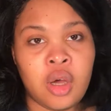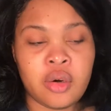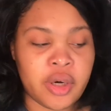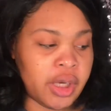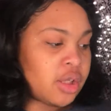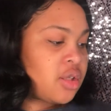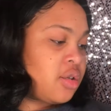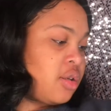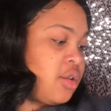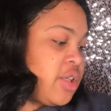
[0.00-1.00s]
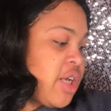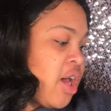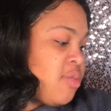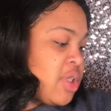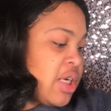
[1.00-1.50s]
All right, the
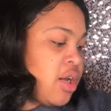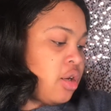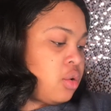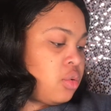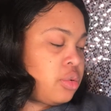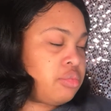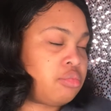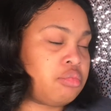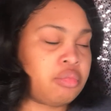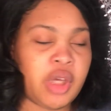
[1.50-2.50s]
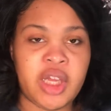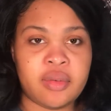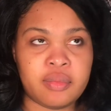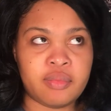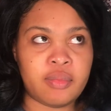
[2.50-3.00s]
time is now 8
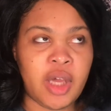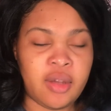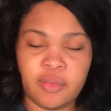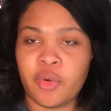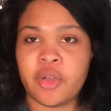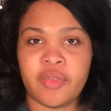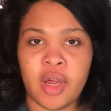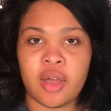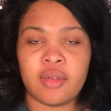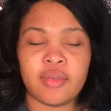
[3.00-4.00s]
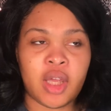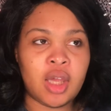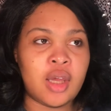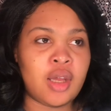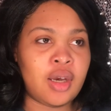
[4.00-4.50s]

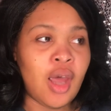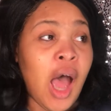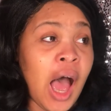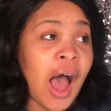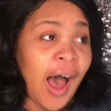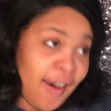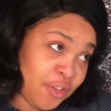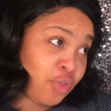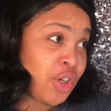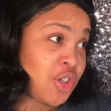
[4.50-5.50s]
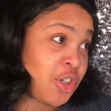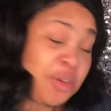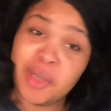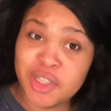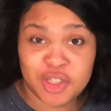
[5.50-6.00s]
8.45 and I've officially
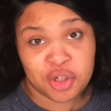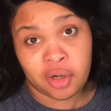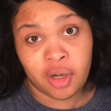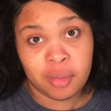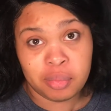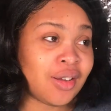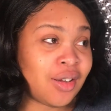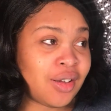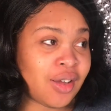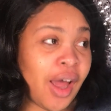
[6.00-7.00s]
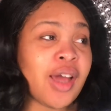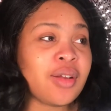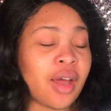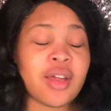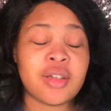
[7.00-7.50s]
been stood up.
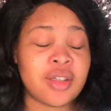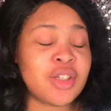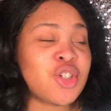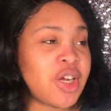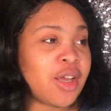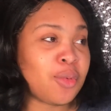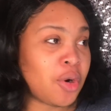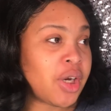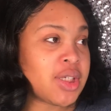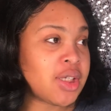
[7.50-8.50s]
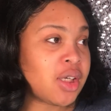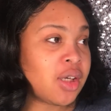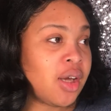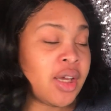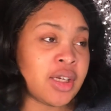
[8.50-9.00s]
I, I legit am
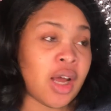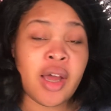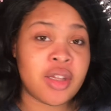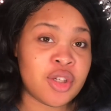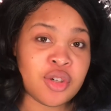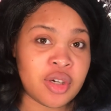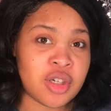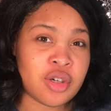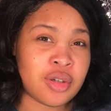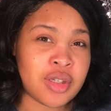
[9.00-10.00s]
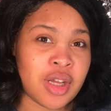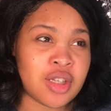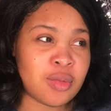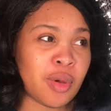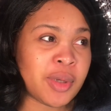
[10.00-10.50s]
crazy. Not in the traditional
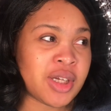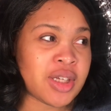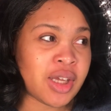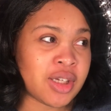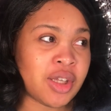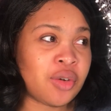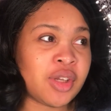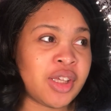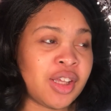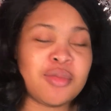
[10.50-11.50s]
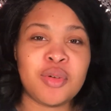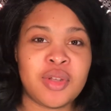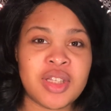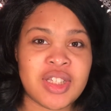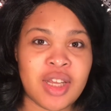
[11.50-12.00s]
sense, but because I literally keep
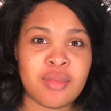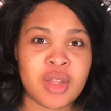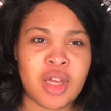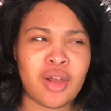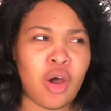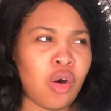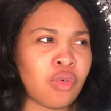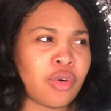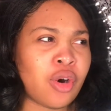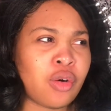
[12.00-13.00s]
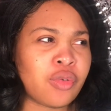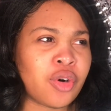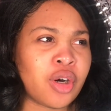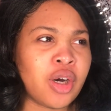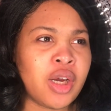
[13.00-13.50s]
doing the same thing over and
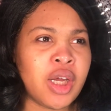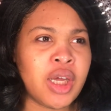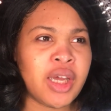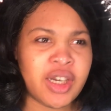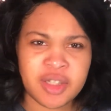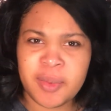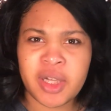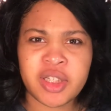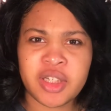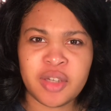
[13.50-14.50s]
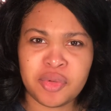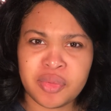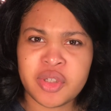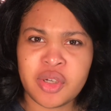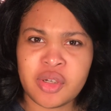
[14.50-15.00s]
over and expecting a
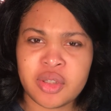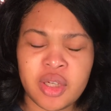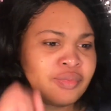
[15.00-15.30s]
different result.